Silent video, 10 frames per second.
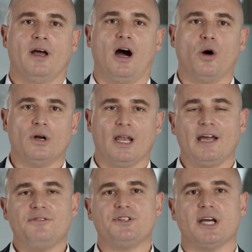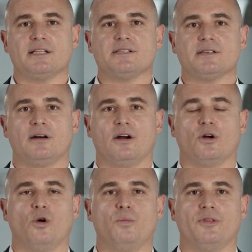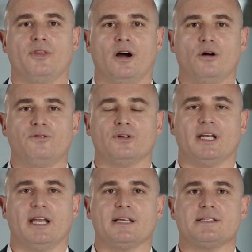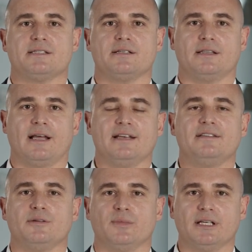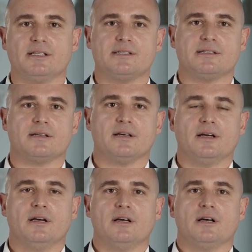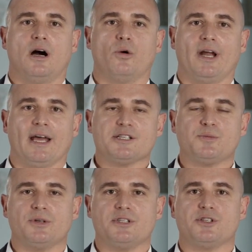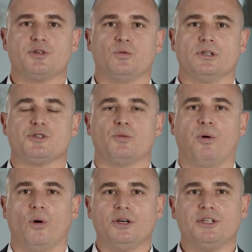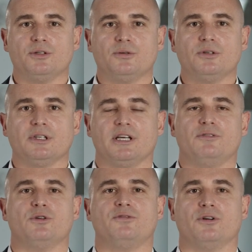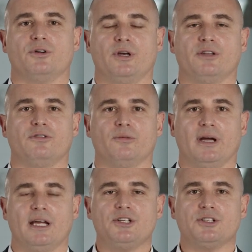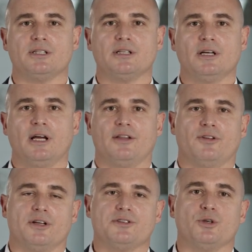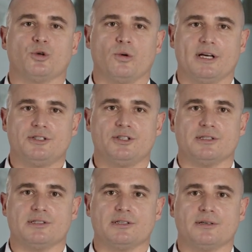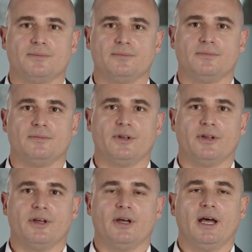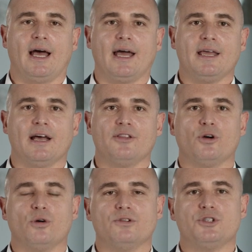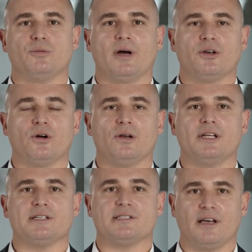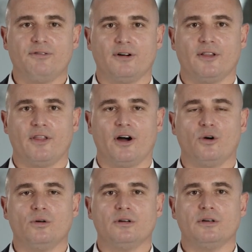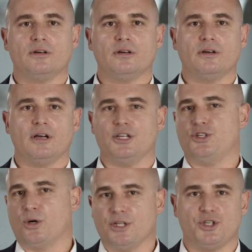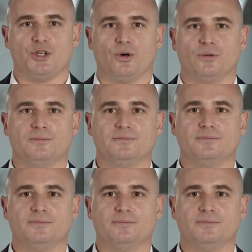Our live chats are open now for the next 90 minutes. Our experts will support you, give you further information and answer your questions. I hand over to my colleague Stefan now. Enjoy the show.